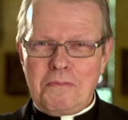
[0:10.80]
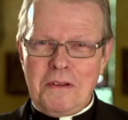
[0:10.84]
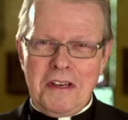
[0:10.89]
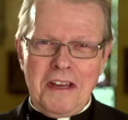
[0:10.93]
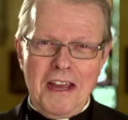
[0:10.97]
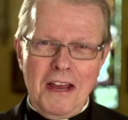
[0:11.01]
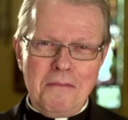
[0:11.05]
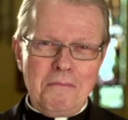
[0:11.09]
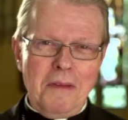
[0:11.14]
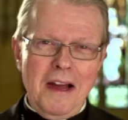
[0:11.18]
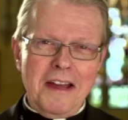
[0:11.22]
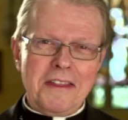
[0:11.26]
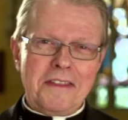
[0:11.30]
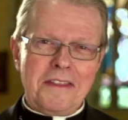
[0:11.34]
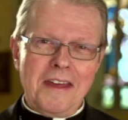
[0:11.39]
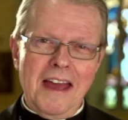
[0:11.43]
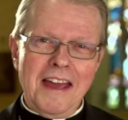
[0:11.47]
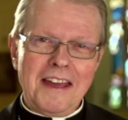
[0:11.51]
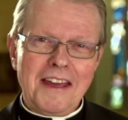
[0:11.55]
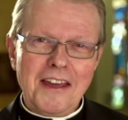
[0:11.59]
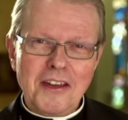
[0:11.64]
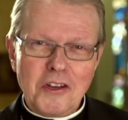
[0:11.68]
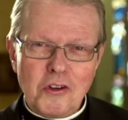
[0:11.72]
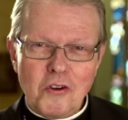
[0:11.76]
begin by
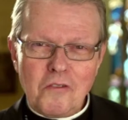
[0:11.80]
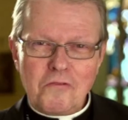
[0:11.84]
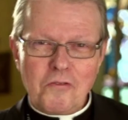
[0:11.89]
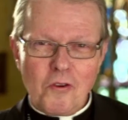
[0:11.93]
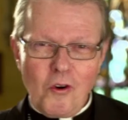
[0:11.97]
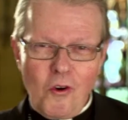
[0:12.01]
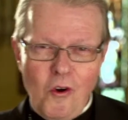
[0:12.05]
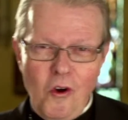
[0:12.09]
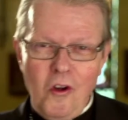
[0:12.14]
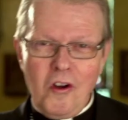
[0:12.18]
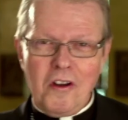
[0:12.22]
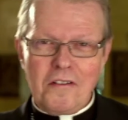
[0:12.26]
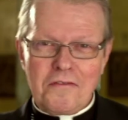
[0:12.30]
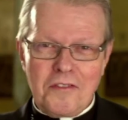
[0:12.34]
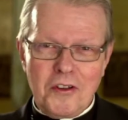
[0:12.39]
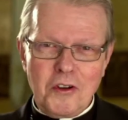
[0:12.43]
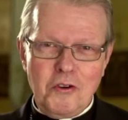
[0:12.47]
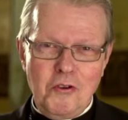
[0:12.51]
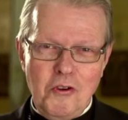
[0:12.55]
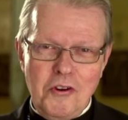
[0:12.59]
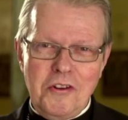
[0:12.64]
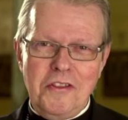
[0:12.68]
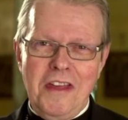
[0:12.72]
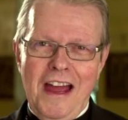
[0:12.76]
thanking you for all of the
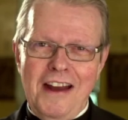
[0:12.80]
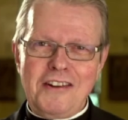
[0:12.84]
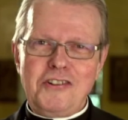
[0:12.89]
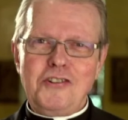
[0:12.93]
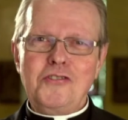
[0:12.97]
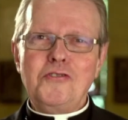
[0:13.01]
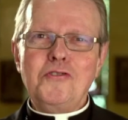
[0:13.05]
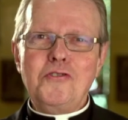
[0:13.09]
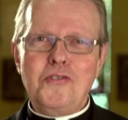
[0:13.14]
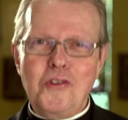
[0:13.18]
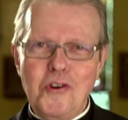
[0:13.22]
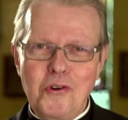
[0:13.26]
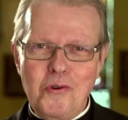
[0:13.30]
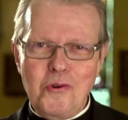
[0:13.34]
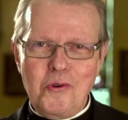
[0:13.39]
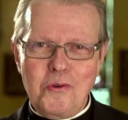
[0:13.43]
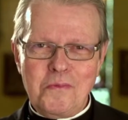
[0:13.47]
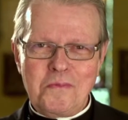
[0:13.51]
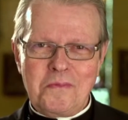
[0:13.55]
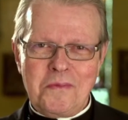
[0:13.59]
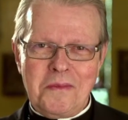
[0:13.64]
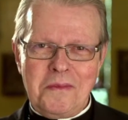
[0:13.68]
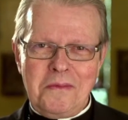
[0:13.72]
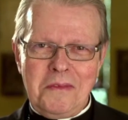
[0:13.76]
good that you do.
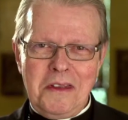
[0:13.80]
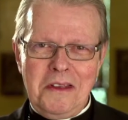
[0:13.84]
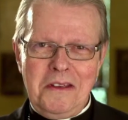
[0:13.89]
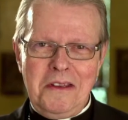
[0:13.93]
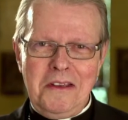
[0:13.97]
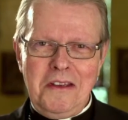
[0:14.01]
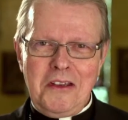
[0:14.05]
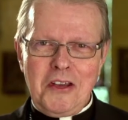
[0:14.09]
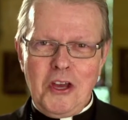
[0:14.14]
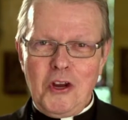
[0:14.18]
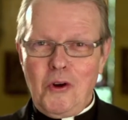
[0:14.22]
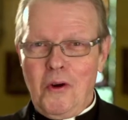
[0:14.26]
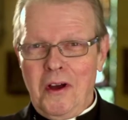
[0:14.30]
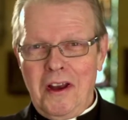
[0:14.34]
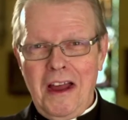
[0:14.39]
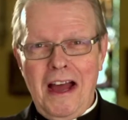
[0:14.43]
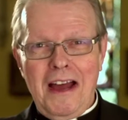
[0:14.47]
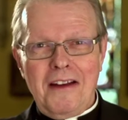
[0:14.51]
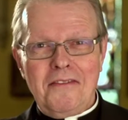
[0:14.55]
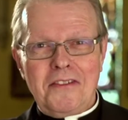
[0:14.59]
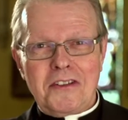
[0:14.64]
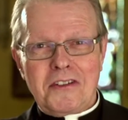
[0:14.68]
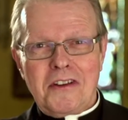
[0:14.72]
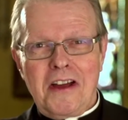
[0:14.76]
You know, a
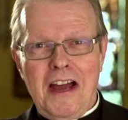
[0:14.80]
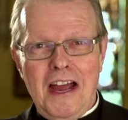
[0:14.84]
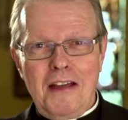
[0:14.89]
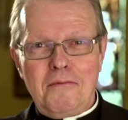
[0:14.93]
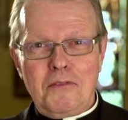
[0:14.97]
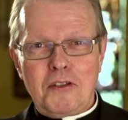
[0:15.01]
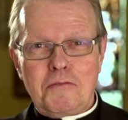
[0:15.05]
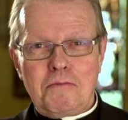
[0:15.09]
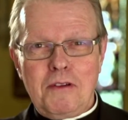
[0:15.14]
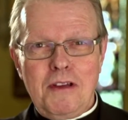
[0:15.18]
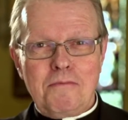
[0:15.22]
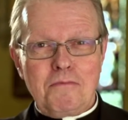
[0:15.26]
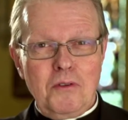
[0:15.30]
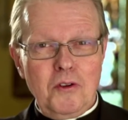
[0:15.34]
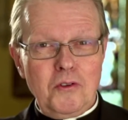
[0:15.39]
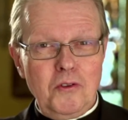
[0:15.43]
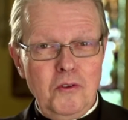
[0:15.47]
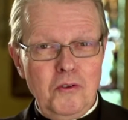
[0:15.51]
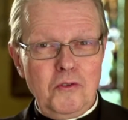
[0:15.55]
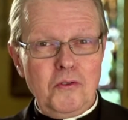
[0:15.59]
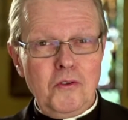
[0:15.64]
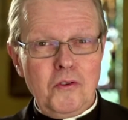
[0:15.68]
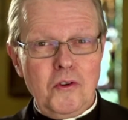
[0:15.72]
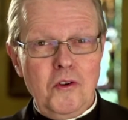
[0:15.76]
lot of times people
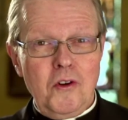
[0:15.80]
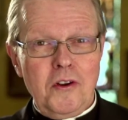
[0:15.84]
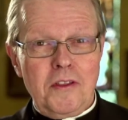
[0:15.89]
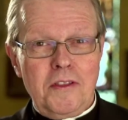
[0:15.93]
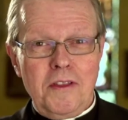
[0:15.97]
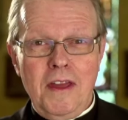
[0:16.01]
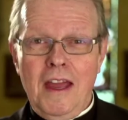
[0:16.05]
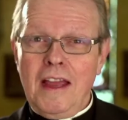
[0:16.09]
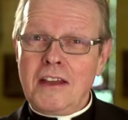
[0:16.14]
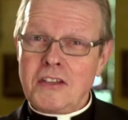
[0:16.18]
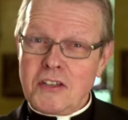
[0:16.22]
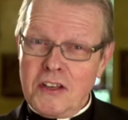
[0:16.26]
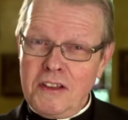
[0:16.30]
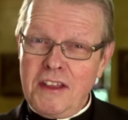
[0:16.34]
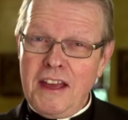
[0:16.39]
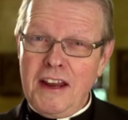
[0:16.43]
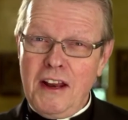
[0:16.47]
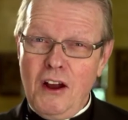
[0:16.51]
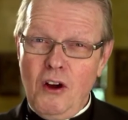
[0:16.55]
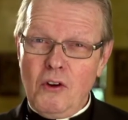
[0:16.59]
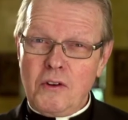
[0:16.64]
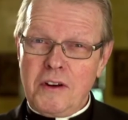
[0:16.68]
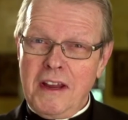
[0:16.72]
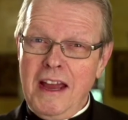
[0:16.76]
do good things and they
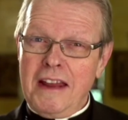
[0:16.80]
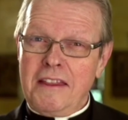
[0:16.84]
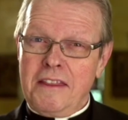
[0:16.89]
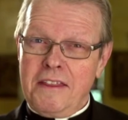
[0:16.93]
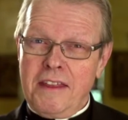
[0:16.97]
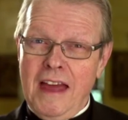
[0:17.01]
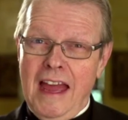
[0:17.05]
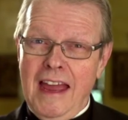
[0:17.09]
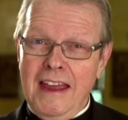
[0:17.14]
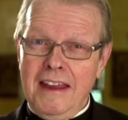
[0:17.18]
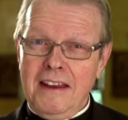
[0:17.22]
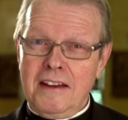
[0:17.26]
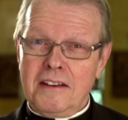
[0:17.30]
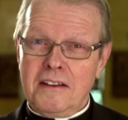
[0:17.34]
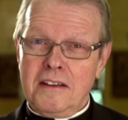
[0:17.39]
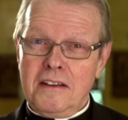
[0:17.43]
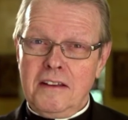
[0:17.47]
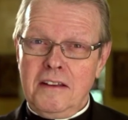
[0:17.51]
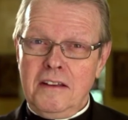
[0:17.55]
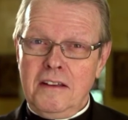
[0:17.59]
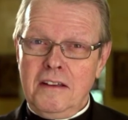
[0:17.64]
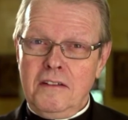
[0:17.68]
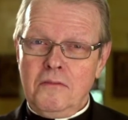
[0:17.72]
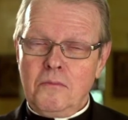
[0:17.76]
don't get thanked.
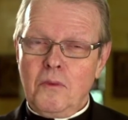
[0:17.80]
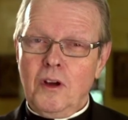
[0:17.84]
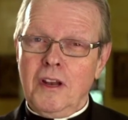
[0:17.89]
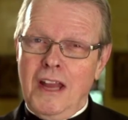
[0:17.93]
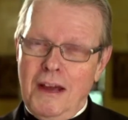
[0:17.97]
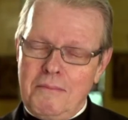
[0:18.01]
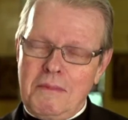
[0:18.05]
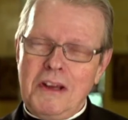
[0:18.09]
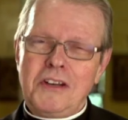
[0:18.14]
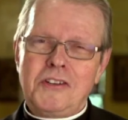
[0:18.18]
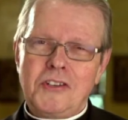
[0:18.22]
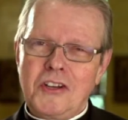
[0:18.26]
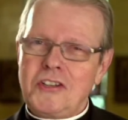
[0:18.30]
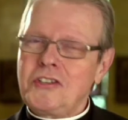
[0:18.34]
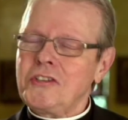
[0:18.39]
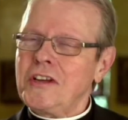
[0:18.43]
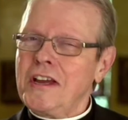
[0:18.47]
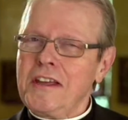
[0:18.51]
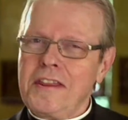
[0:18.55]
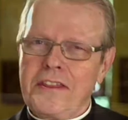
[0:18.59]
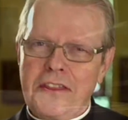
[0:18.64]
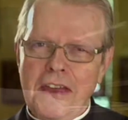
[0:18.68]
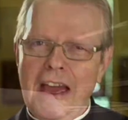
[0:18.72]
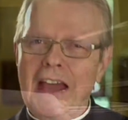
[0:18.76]
Well, let me just
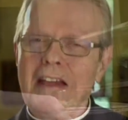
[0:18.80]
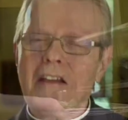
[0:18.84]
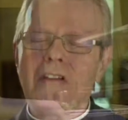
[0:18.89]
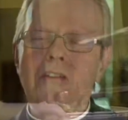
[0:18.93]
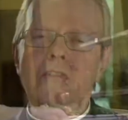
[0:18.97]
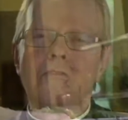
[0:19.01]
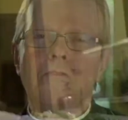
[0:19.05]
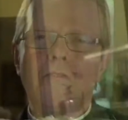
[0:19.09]
say thank you